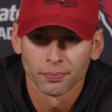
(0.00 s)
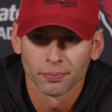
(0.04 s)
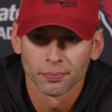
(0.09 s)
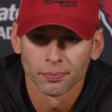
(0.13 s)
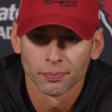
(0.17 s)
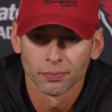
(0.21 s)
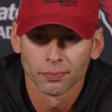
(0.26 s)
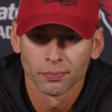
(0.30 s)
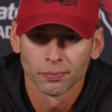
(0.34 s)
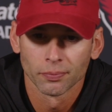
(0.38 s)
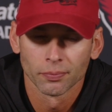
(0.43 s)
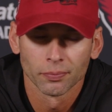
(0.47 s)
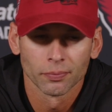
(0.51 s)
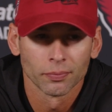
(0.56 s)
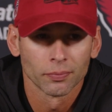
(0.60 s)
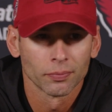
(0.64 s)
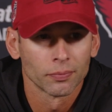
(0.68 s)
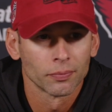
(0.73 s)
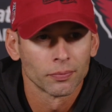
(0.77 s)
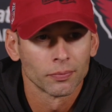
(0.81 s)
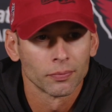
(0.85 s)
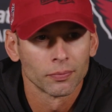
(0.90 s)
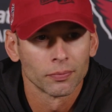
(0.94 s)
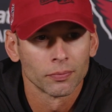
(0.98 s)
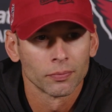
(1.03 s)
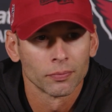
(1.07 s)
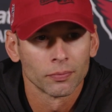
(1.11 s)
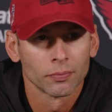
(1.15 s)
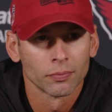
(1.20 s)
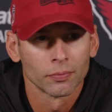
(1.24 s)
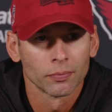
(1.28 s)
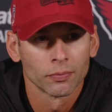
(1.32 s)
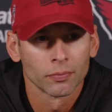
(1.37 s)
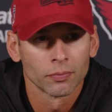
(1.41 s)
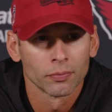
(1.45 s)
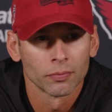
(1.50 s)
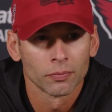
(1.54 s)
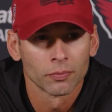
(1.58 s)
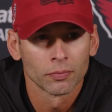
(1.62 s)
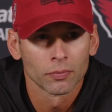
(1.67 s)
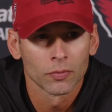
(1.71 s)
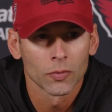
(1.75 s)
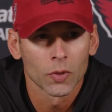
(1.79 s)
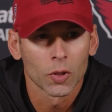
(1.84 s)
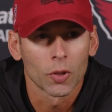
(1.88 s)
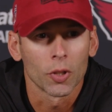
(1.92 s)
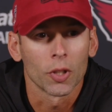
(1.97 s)
Who's uh, got the 40?
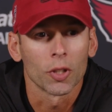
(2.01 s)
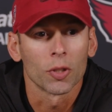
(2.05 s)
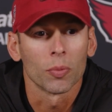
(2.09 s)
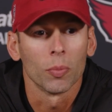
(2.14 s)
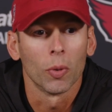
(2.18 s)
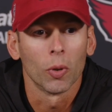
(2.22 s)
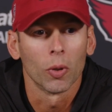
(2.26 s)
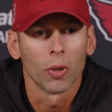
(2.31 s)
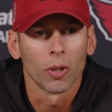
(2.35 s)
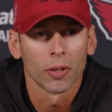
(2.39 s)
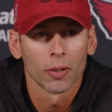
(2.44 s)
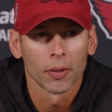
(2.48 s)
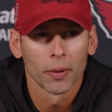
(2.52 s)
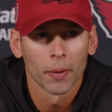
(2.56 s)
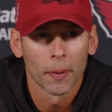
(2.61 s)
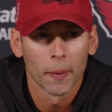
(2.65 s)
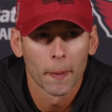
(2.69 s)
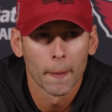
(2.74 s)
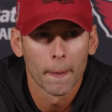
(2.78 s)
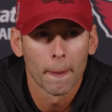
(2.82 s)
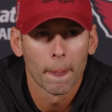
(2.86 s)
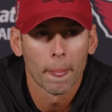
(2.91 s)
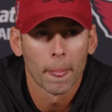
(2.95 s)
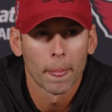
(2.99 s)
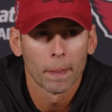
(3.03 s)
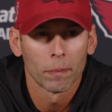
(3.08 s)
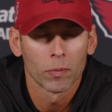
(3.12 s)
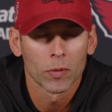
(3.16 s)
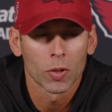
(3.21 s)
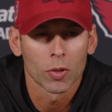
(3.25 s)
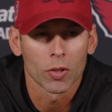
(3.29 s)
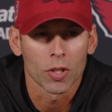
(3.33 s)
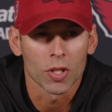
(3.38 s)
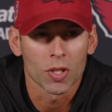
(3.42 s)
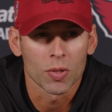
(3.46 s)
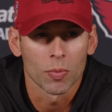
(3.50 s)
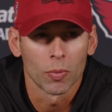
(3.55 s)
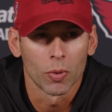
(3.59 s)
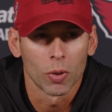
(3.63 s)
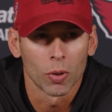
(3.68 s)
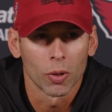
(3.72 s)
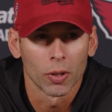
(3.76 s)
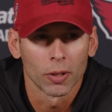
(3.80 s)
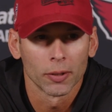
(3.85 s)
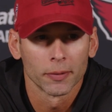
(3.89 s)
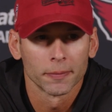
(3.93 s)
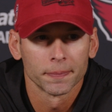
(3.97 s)
Chris Moore. Chris
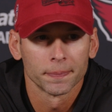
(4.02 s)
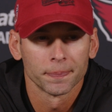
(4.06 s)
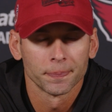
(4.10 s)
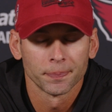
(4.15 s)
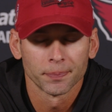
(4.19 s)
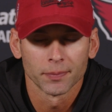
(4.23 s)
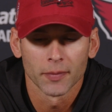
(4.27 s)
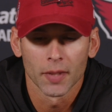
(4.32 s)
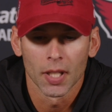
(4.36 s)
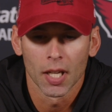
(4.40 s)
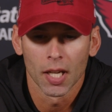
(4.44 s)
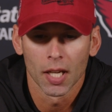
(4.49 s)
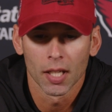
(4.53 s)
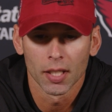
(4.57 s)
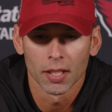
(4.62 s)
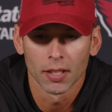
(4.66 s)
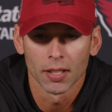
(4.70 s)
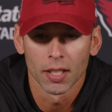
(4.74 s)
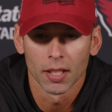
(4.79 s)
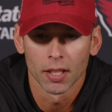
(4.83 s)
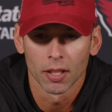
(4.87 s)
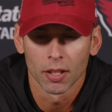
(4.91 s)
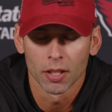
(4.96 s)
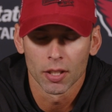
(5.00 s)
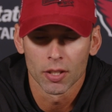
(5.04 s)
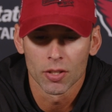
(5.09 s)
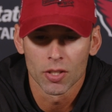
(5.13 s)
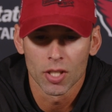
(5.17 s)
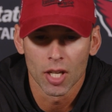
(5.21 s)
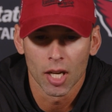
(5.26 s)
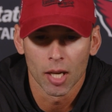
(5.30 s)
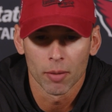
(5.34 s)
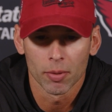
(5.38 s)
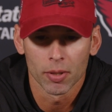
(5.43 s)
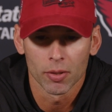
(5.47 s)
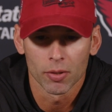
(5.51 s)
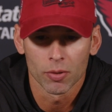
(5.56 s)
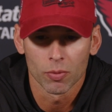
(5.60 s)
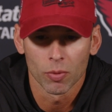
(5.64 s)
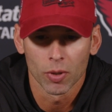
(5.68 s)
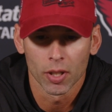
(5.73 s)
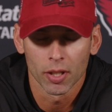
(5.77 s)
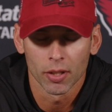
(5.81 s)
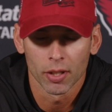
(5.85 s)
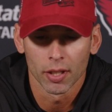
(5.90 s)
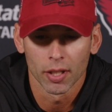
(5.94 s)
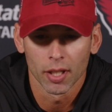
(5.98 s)
Moore. Yeah, he did a good job. He was
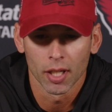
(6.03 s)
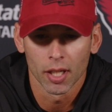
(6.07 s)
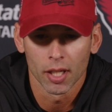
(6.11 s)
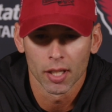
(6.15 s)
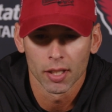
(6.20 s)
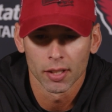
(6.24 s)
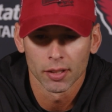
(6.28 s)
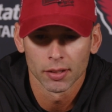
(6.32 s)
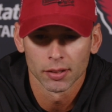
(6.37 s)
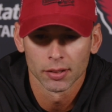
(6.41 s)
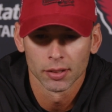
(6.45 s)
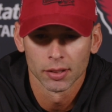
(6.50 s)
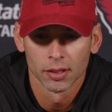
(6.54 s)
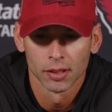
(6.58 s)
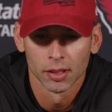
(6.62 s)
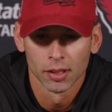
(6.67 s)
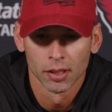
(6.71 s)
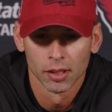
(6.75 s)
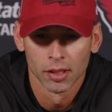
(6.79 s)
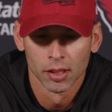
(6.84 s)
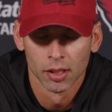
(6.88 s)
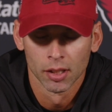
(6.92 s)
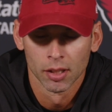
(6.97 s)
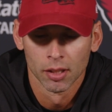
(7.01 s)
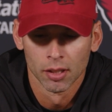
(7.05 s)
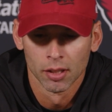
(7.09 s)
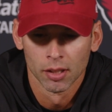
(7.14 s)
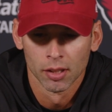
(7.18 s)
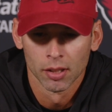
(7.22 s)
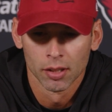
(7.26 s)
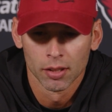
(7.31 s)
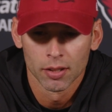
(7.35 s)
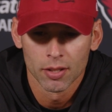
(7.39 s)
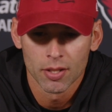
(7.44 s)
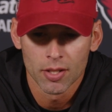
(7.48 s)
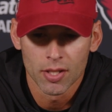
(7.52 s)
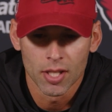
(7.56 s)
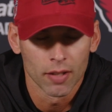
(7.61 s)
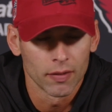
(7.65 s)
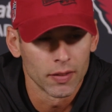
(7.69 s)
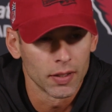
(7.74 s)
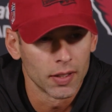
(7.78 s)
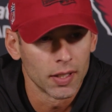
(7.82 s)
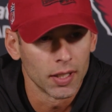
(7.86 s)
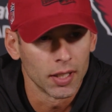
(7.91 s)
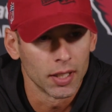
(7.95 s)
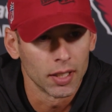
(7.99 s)
wearing uh,
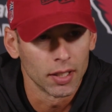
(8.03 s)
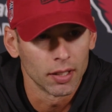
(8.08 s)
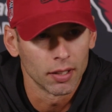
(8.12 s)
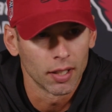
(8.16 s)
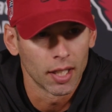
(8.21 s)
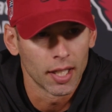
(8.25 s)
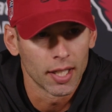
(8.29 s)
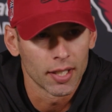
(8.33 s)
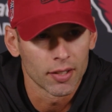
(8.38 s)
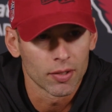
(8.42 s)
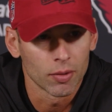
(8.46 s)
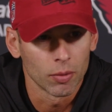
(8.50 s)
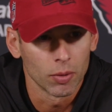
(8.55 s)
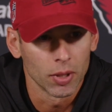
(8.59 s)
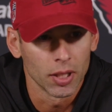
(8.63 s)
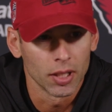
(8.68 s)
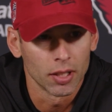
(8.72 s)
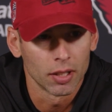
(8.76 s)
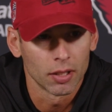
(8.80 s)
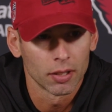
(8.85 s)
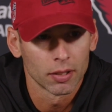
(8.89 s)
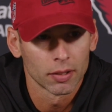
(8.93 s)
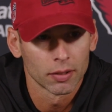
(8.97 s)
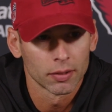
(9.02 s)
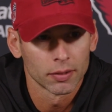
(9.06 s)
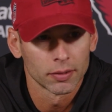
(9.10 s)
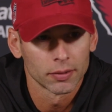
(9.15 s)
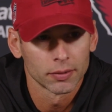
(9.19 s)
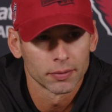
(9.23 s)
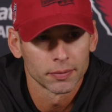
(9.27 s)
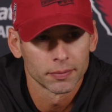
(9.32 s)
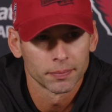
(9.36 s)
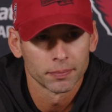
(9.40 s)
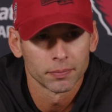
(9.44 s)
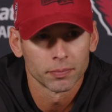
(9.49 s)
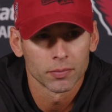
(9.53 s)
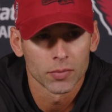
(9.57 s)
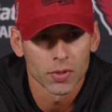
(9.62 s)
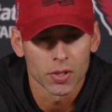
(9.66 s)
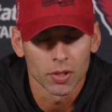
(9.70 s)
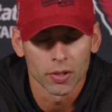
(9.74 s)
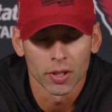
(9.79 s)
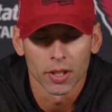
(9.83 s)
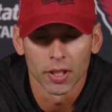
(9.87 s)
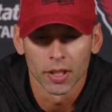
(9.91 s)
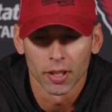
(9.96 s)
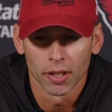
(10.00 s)
17 last week,
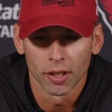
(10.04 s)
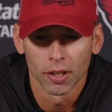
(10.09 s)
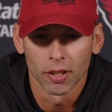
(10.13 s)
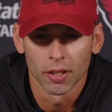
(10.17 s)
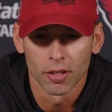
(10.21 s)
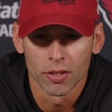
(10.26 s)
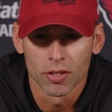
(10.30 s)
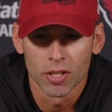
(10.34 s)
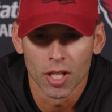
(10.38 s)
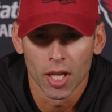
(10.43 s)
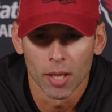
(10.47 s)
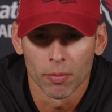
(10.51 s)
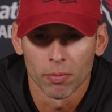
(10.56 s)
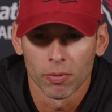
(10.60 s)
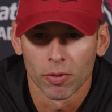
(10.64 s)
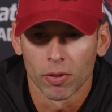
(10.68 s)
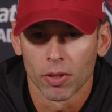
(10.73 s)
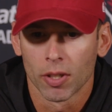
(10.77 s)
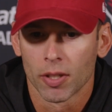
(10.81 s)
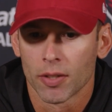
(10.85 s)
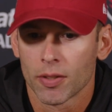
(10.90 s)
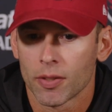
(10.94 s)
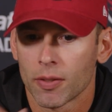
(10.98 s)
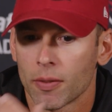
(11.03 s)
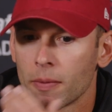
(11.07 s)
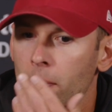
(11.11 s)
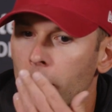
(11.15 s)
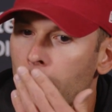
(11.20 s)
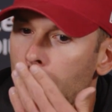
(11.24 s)
so he did a good job for us.